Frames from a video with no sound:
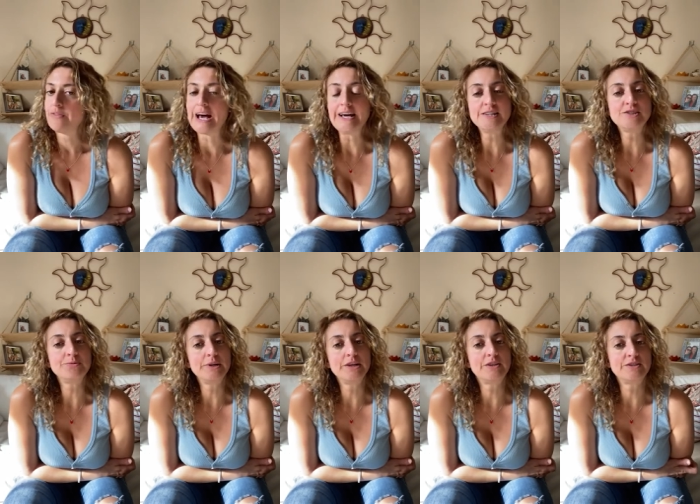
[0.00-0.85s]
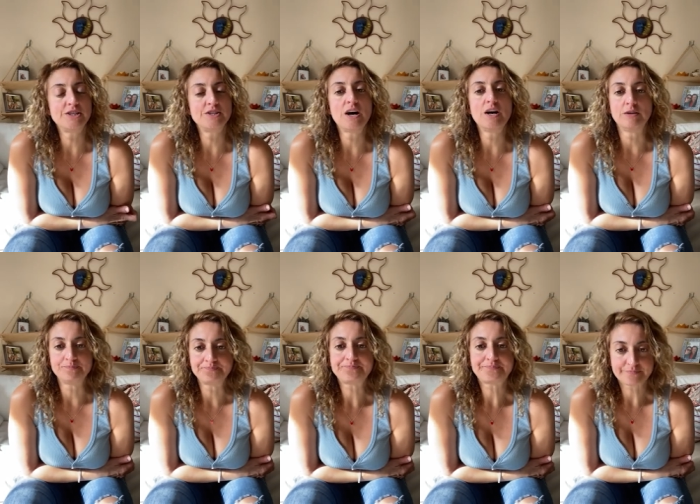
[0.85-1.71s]
That is really good to
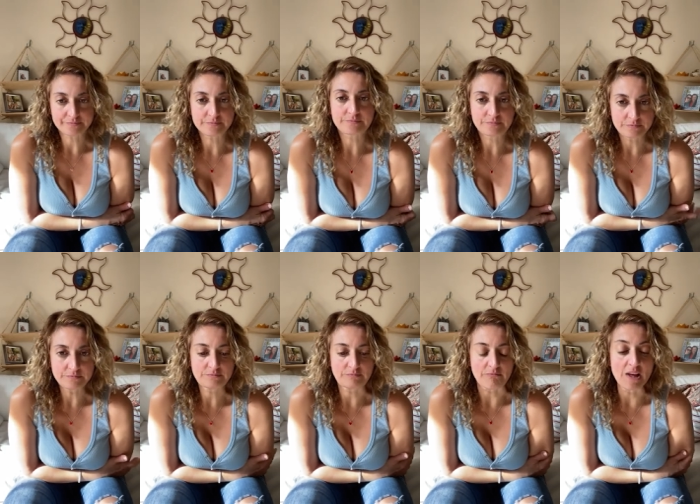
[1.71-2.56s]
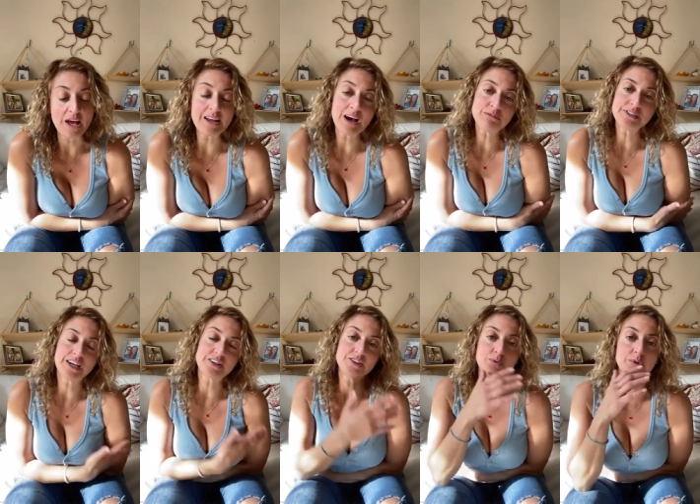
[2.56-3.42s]
know. And I was
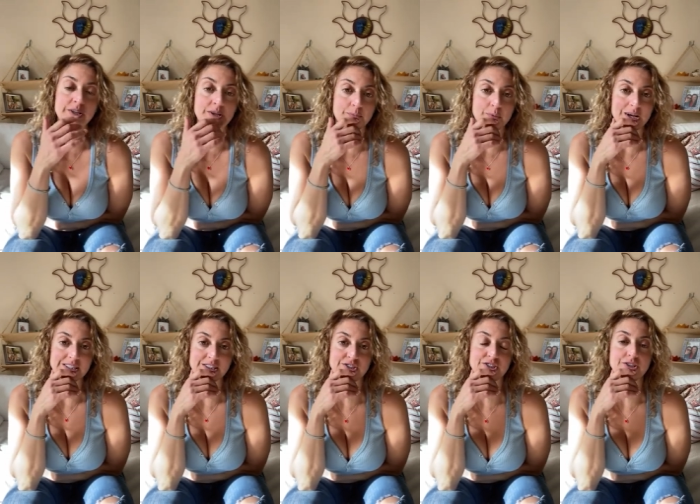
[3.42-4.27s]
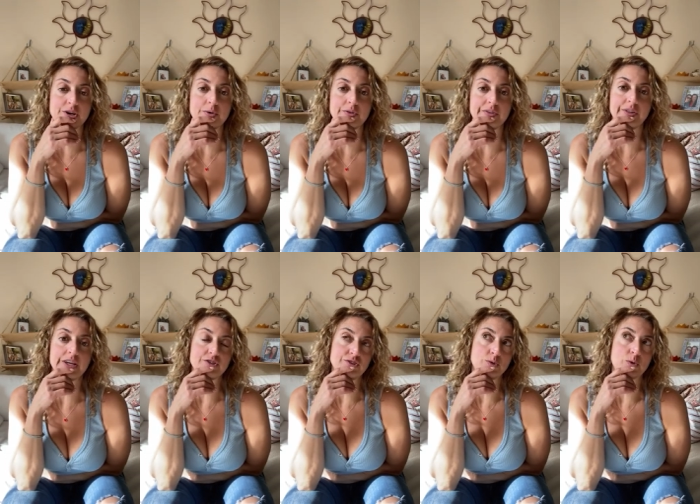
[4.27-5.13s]
actually really impressed to know that
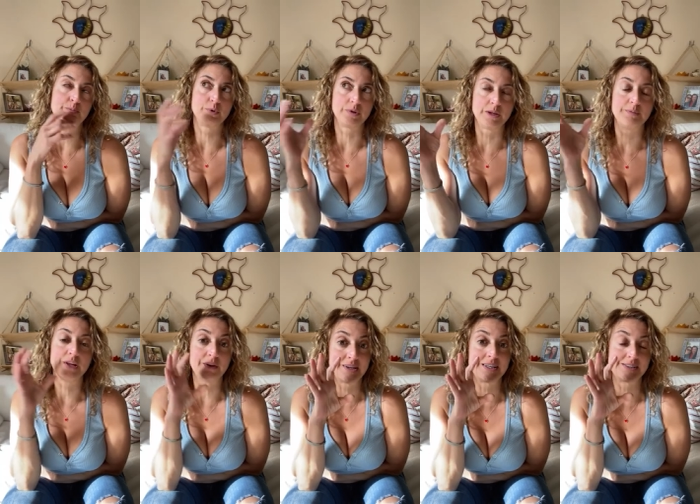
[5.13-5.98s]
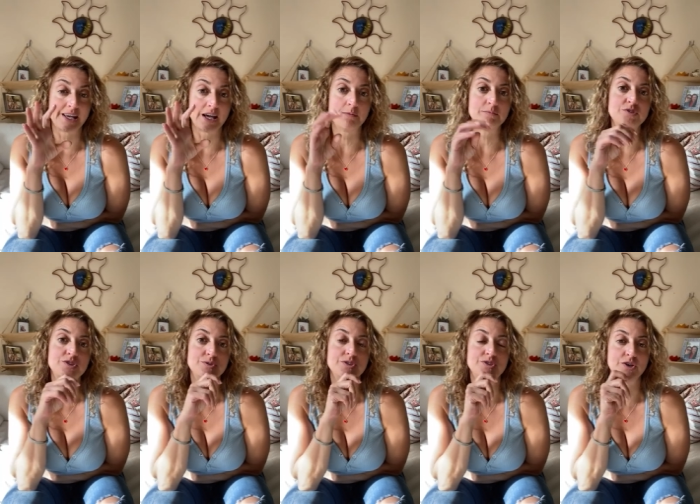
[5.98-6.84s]
they do a preliminary exam
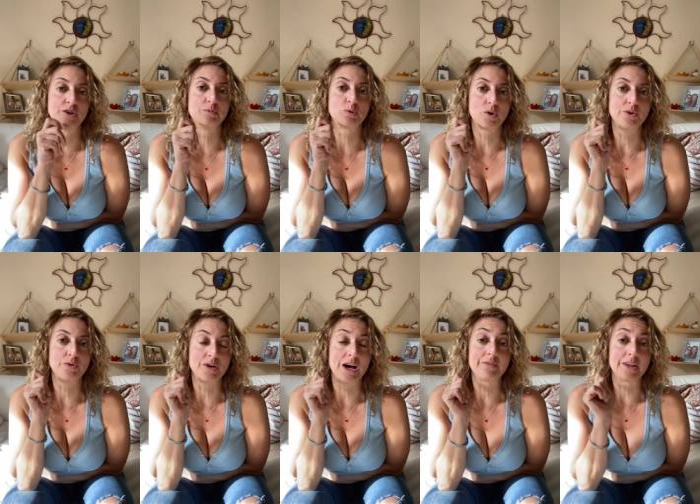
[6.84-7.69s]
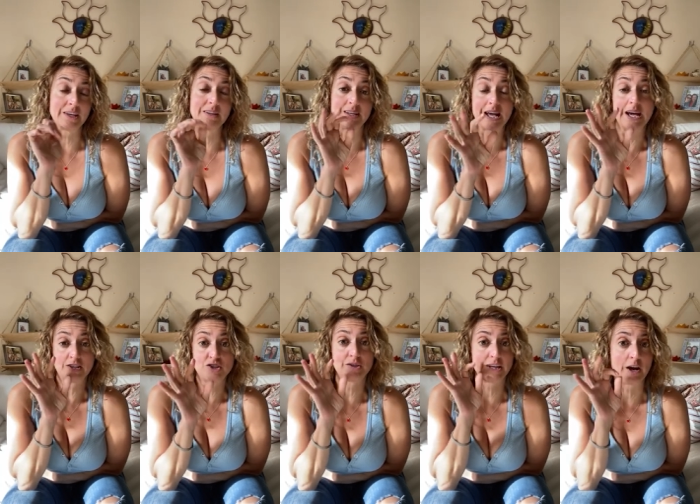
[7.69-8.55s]
to determine whether or not they can
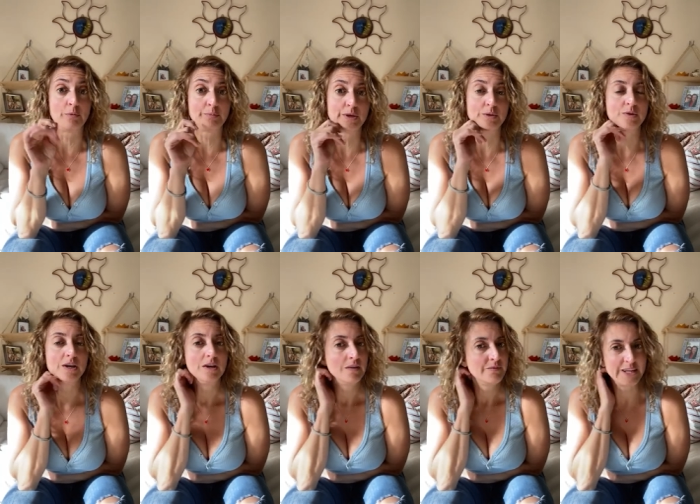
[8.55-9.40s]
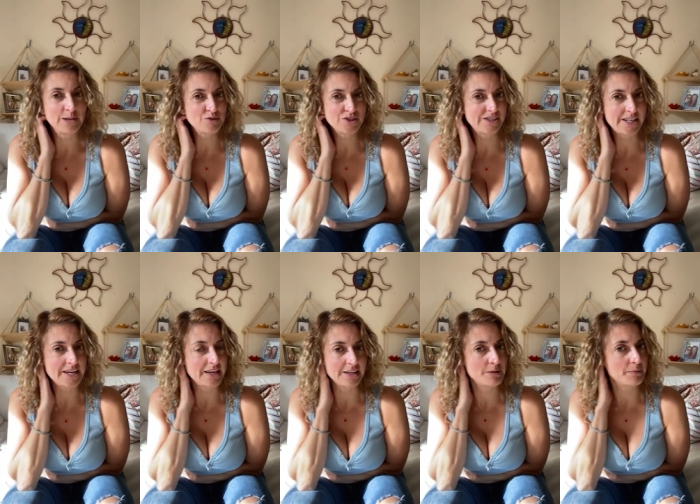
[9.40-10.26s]
actually help you. They don't just
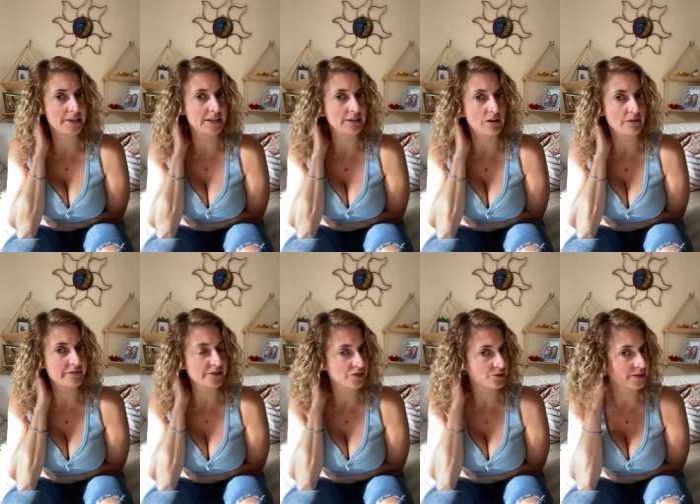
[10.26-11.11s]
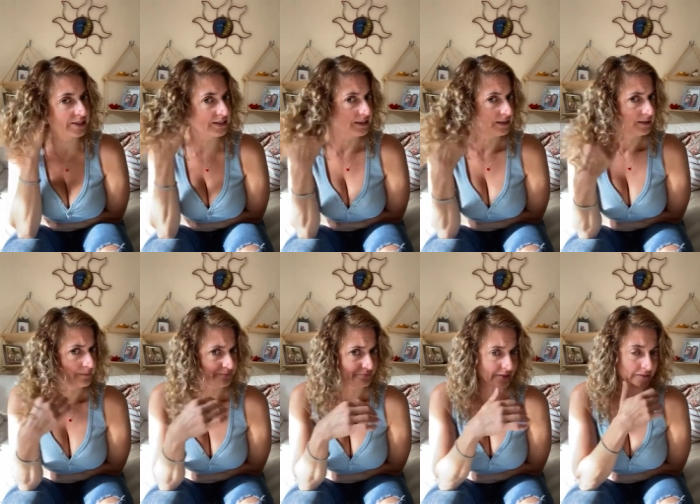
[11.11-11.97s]
take anybody in off the street.
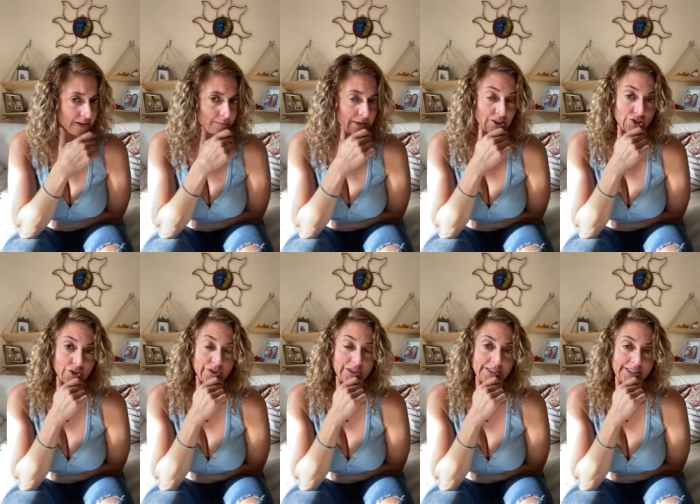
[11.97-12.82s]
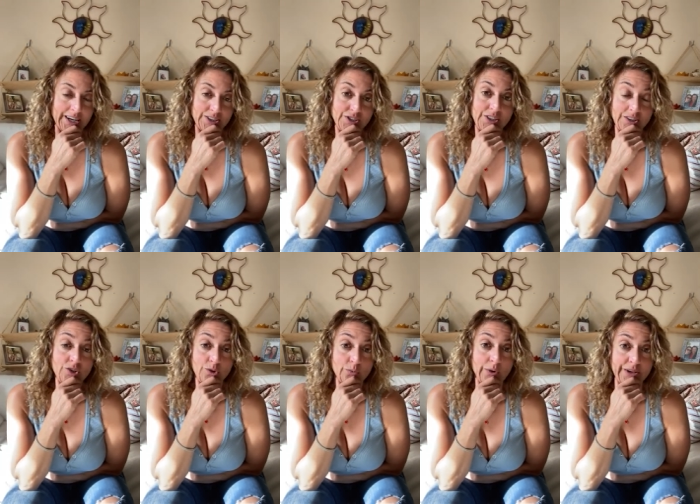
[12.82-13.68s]
They make sure that it's actually,
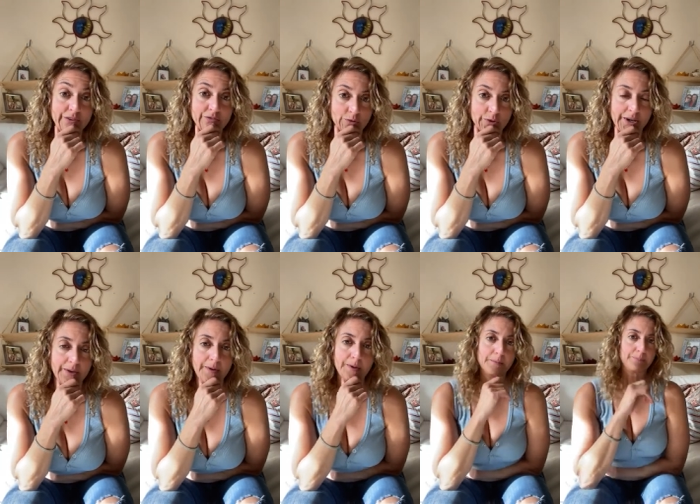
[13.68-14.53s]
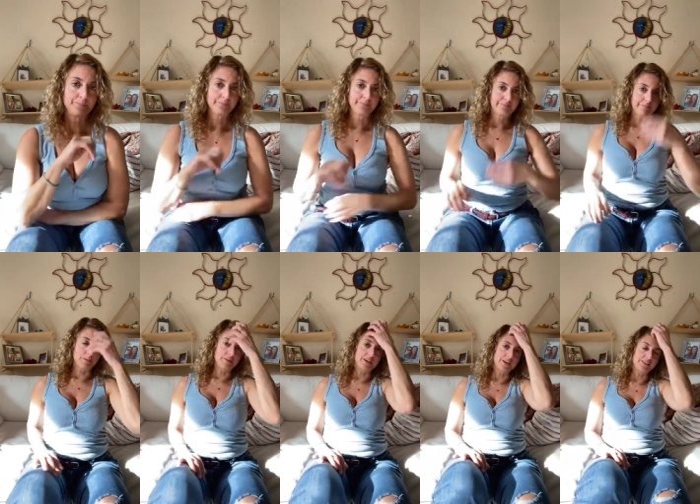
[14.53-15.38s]
you're right for it.
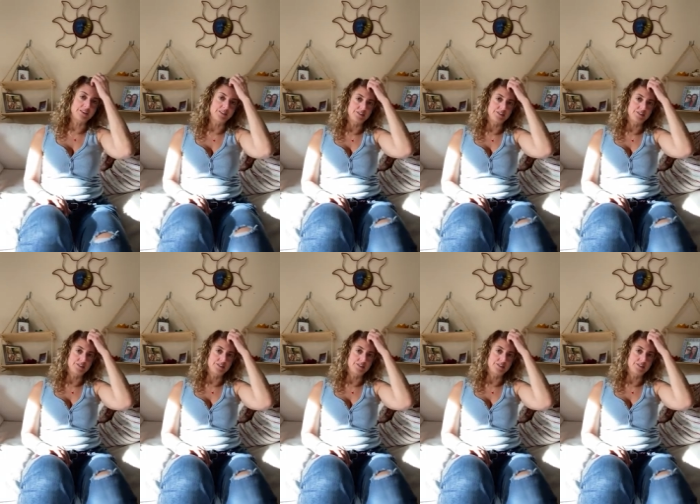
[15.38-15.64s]
Because